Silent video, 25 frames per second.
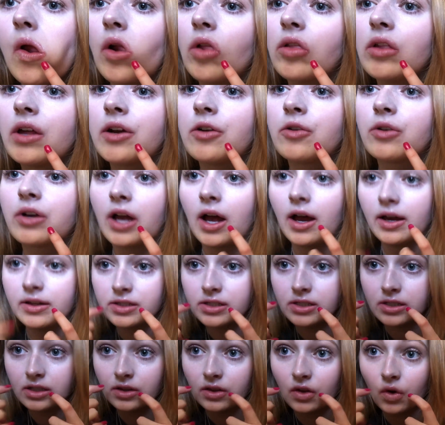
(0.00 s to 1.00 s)
little
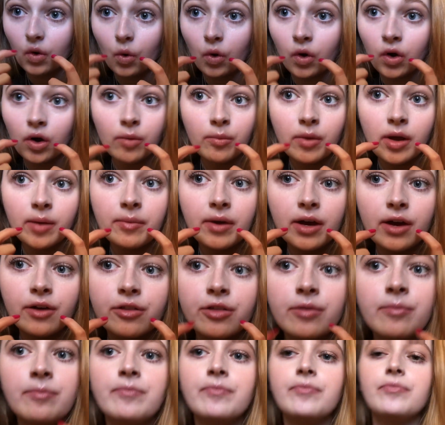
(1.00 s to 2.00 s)
cuts in the corner of my
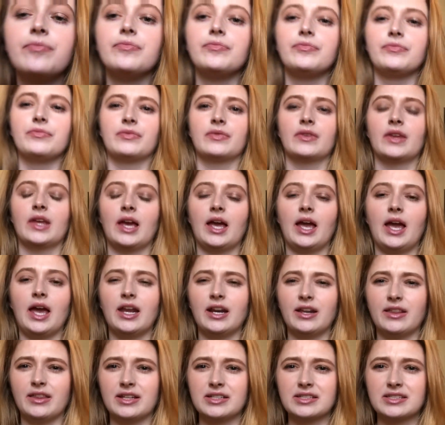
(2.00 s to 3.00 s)
mouth.
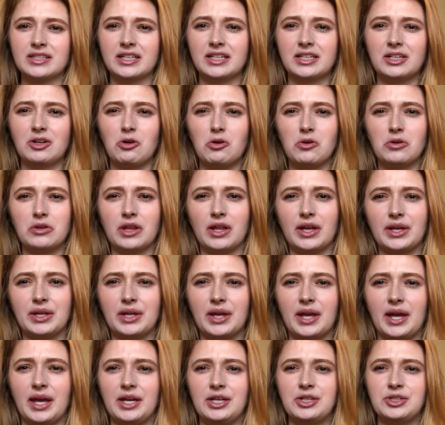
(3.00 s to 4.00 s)
And I think it's like called
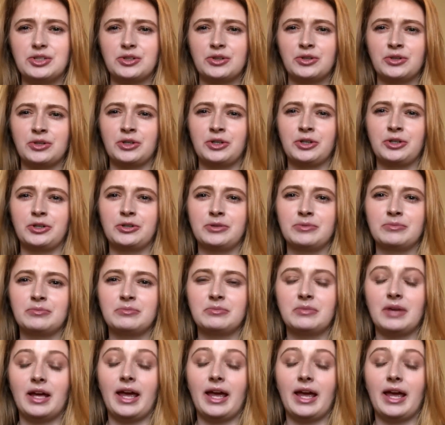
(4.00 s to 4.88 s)
like angular